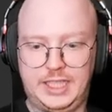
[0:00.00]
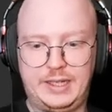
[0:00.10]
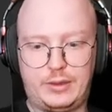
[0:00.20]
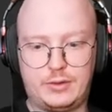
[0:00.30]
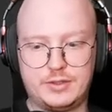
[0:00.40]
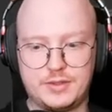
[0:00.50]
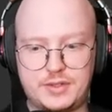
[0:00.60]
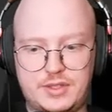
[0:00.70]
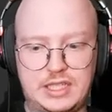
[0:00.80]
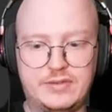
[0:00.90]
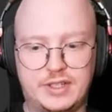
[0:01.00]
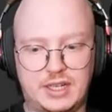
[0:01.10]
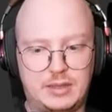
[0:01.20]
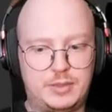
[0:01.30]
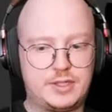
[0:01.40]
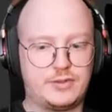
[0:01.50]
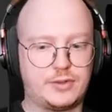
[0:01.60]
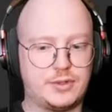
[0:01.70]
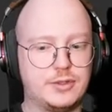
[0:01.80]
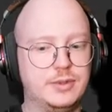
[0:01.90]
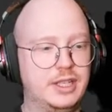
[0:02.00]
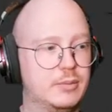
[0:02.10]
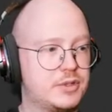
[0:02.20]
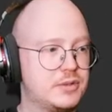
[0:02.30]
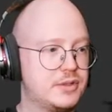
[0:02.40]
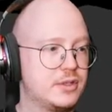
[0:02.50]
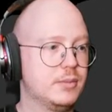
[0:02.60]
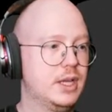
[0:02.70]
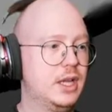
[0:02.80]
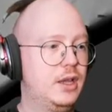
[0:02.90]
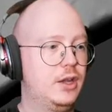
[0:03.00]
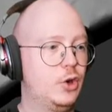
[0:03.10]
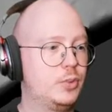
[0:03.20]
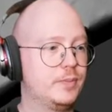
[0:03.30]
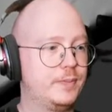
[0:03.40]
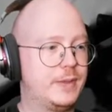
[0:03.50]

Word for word: Any thought on Ziva Dynamics versus Houdini Muscle System? Nope.